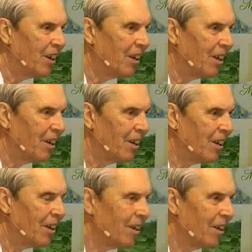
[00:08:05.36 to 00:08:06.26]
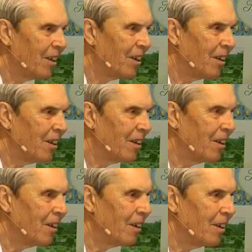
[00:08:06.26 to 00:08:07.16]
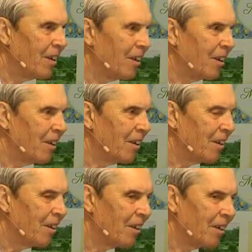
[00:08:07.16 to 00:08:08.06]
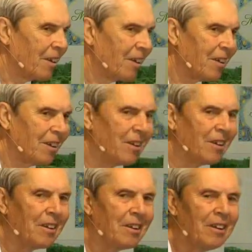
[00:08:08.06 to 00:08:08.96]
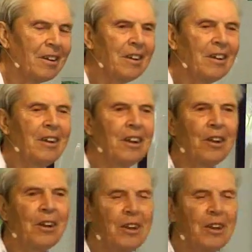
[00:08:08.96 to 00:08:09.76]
No one is speaking in this clip.